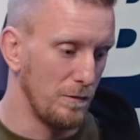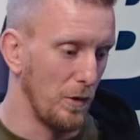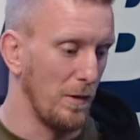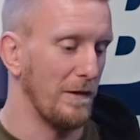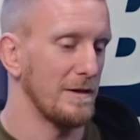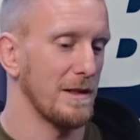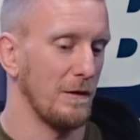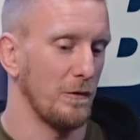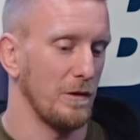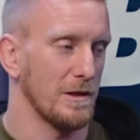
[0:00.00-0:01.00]
put
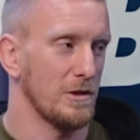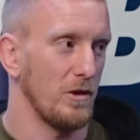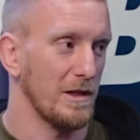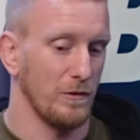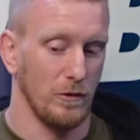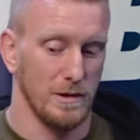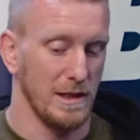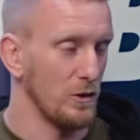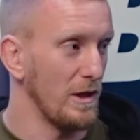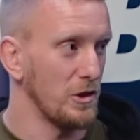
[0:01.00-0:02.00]
myself through a stressful
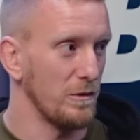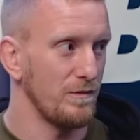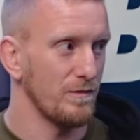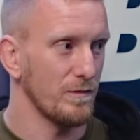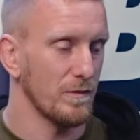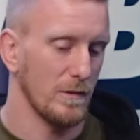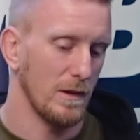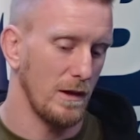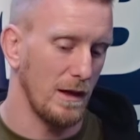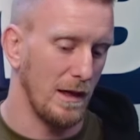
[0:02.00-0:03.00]
situation
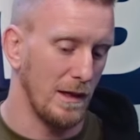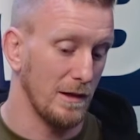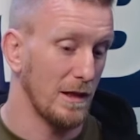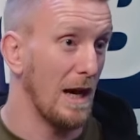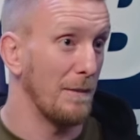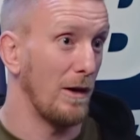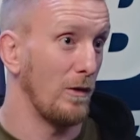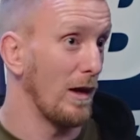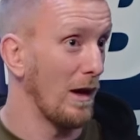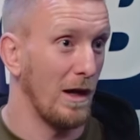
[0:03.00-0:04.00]
and came
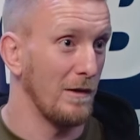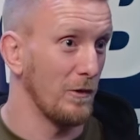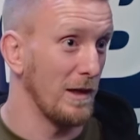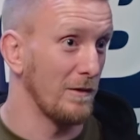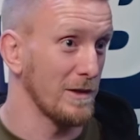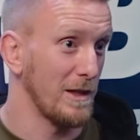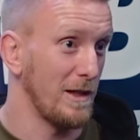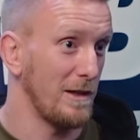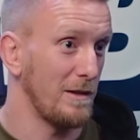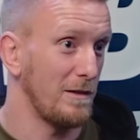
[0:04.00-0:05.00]
out alive on the other
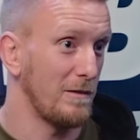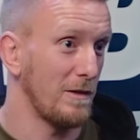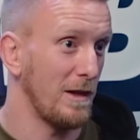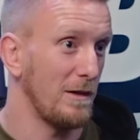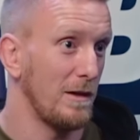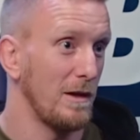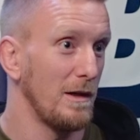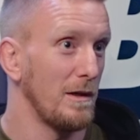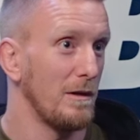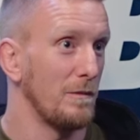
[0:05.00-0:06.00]
side, right?
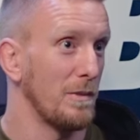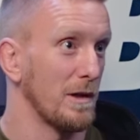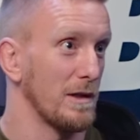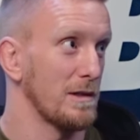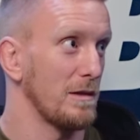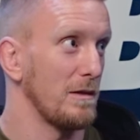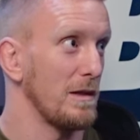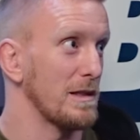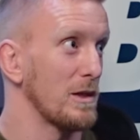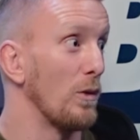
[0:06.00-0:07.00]
Because
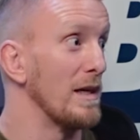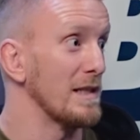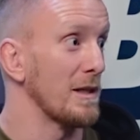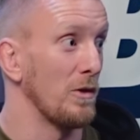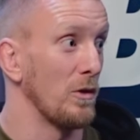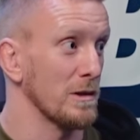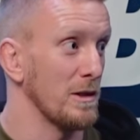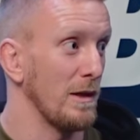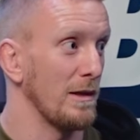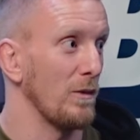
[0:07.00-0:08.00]
it's so easy to not
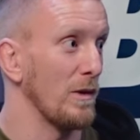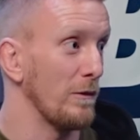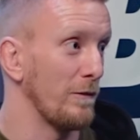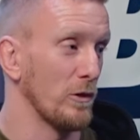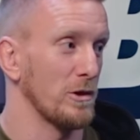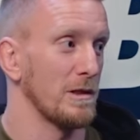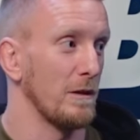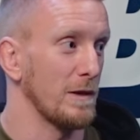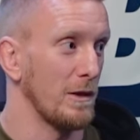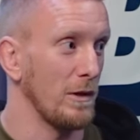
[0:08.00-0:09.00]
do it that when you force
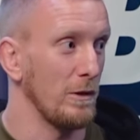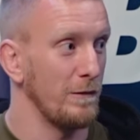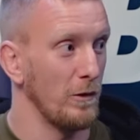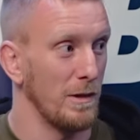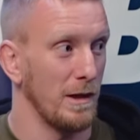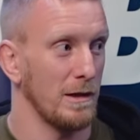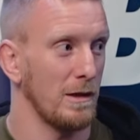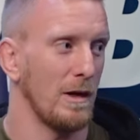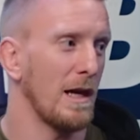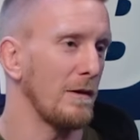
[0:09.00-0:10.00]
yourself to do it, you feel better. You
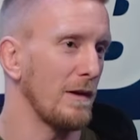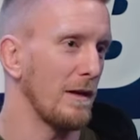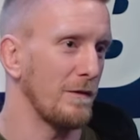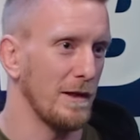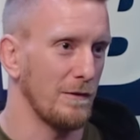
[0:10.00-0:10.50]
know, any anything